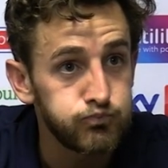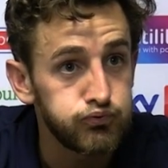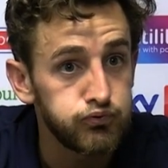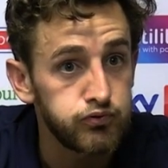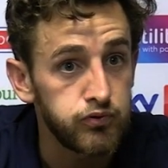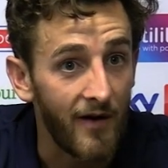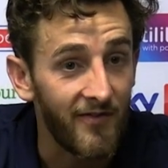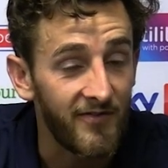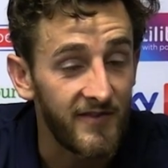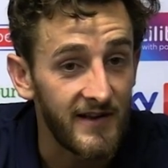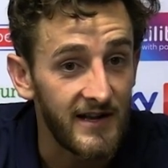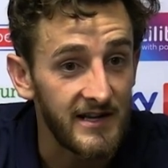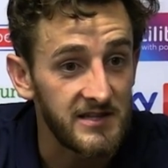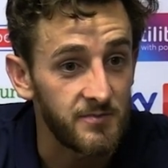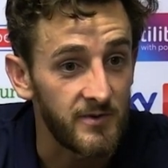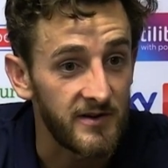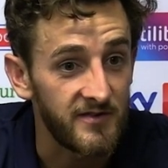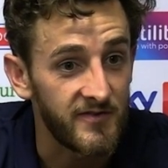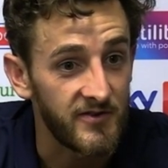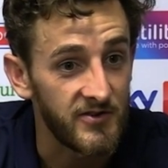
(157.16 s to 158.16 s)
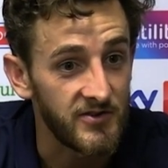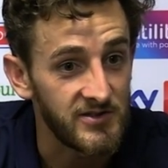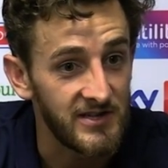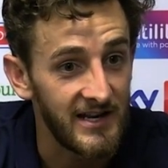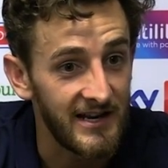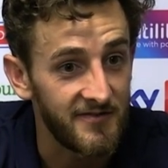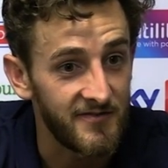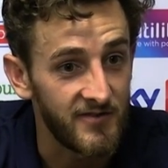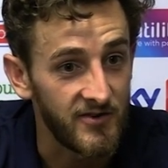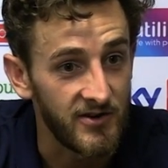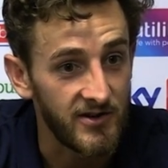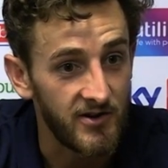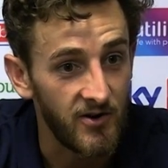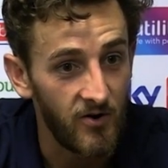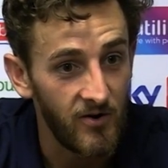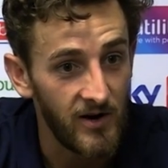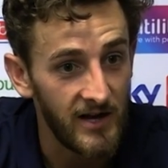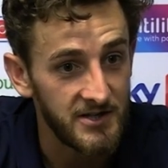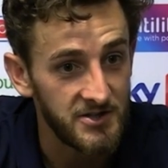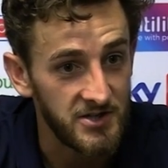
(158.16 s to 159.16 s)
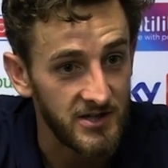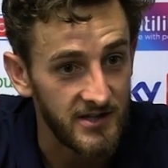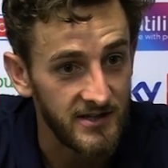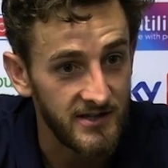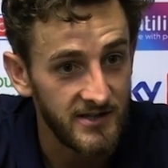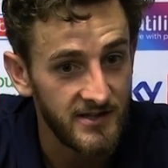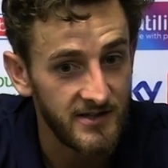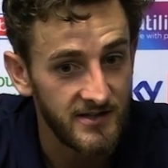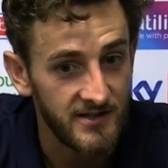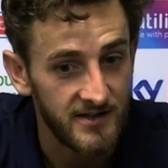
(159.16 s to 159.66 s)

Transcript: I think that's my first left footed goal, actually.